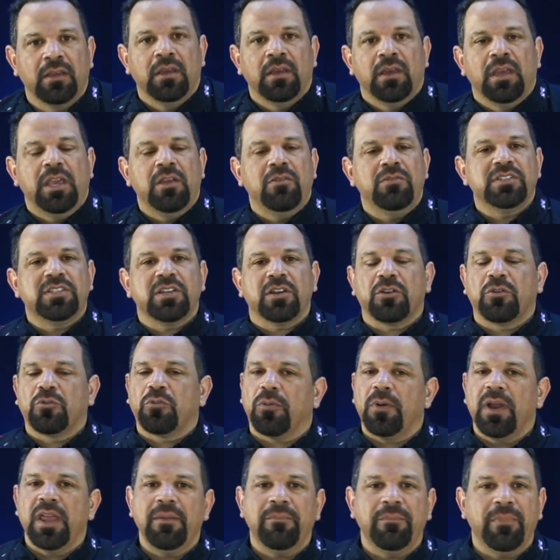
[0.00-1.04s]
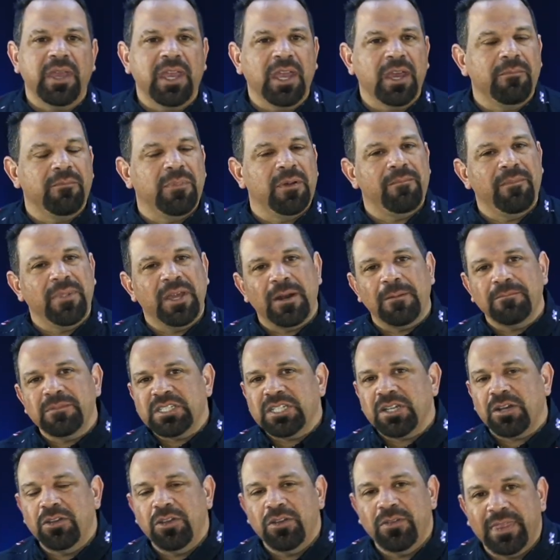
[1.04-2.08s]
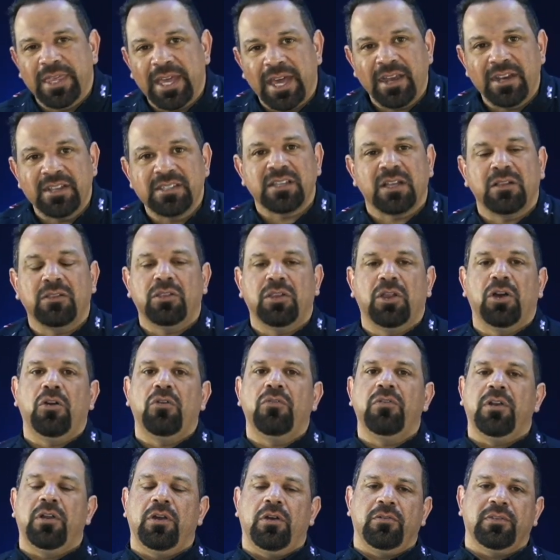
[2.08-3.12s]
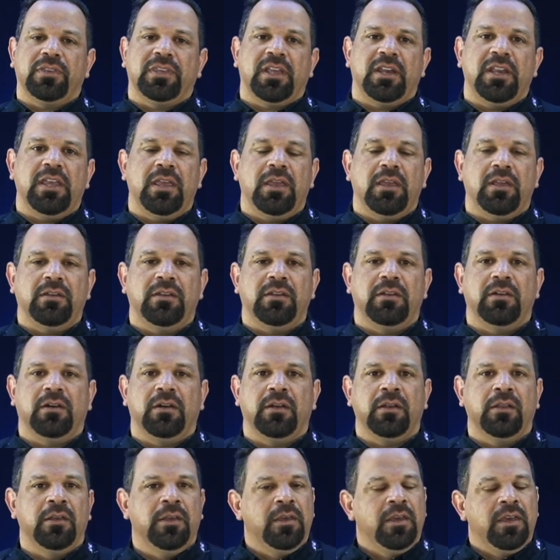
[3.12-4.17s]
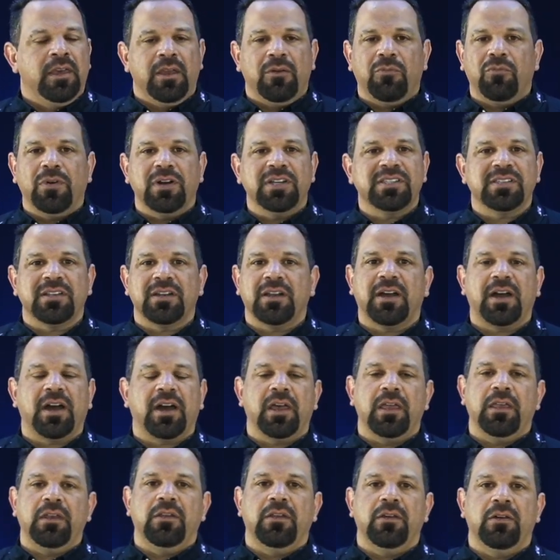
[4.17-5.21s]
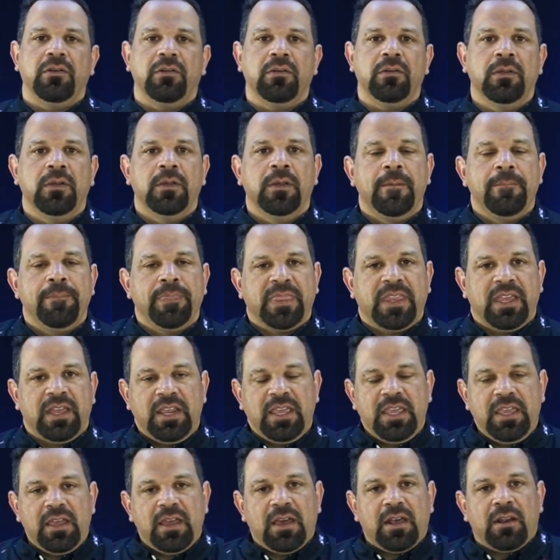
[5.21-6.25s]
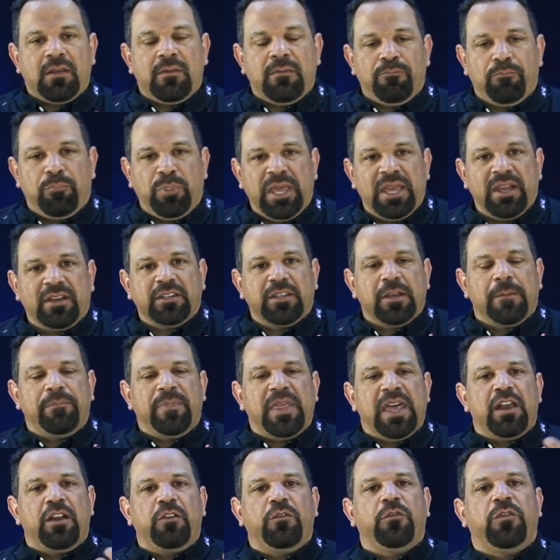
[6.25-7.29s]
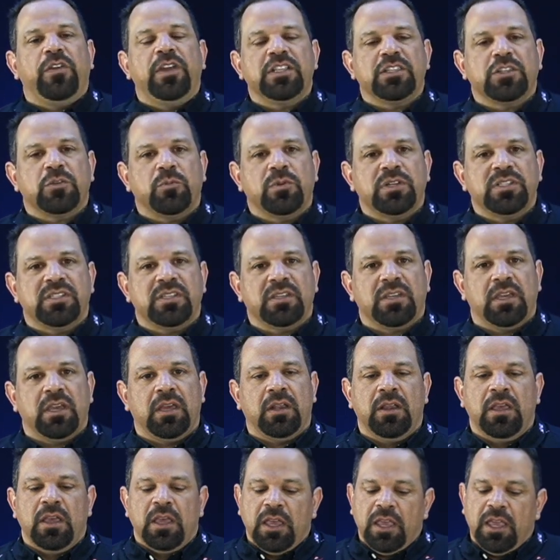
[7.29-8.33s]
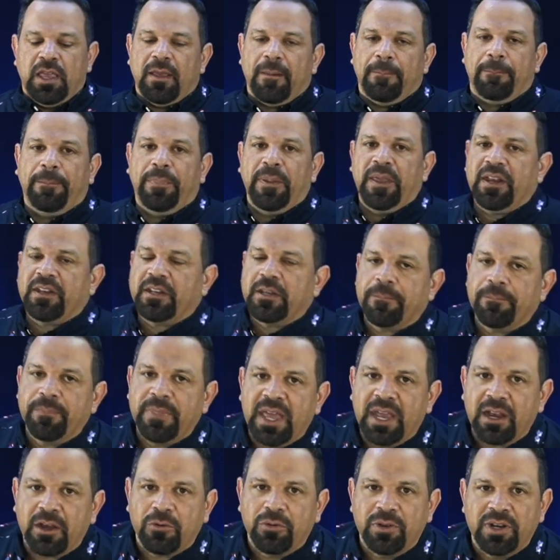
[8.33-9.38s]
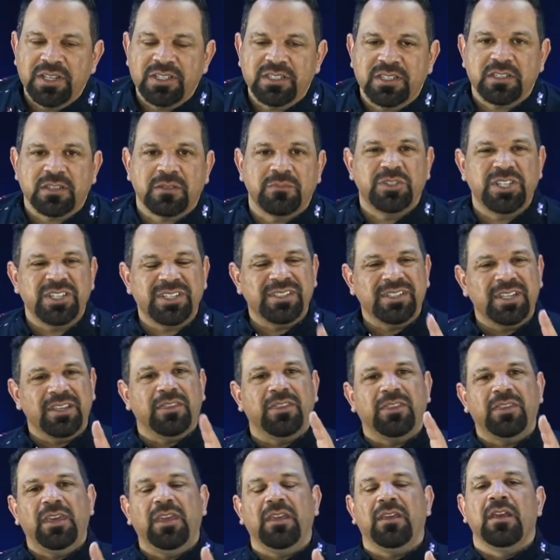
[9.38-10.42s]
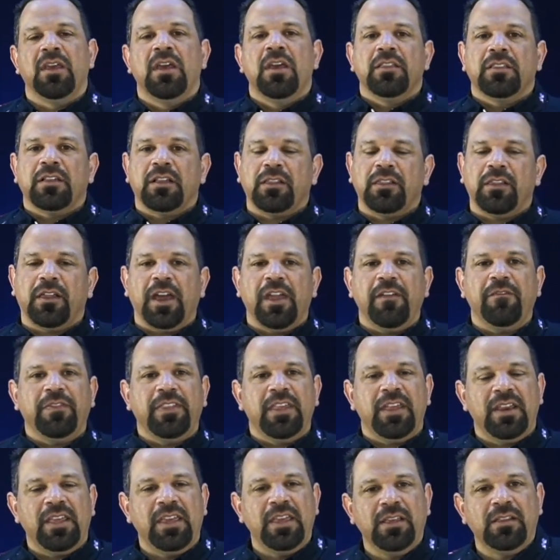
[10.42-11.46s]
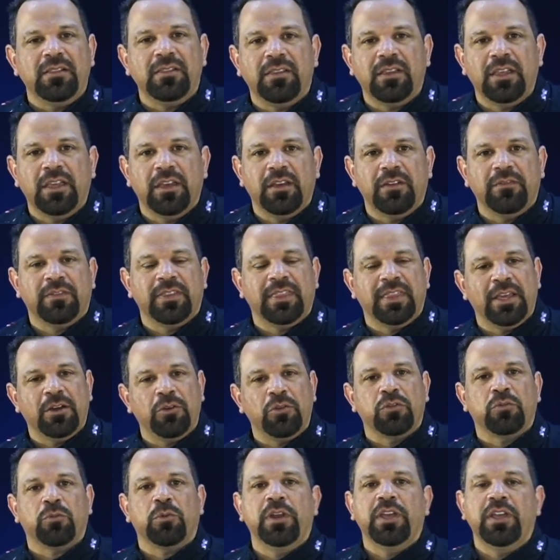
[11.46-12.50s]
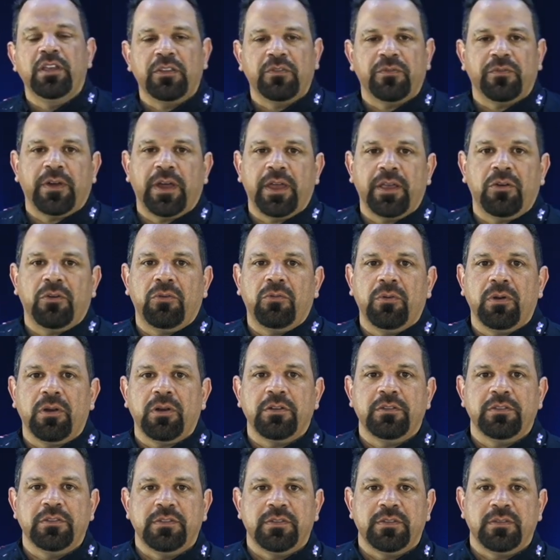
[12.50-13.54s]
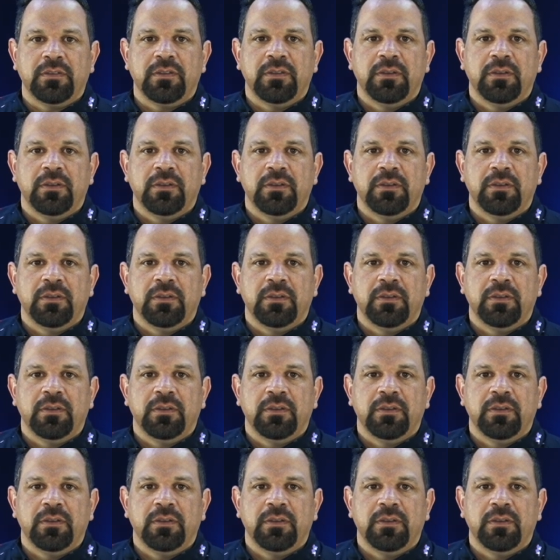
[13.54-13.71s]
He was a great man, but man, I'm telling you, that is a low note that he ended on. It wasn't a high note. That he had picked up that offense once again. He had picked up that criticism. Just to think, the life that he lived, those were his final words.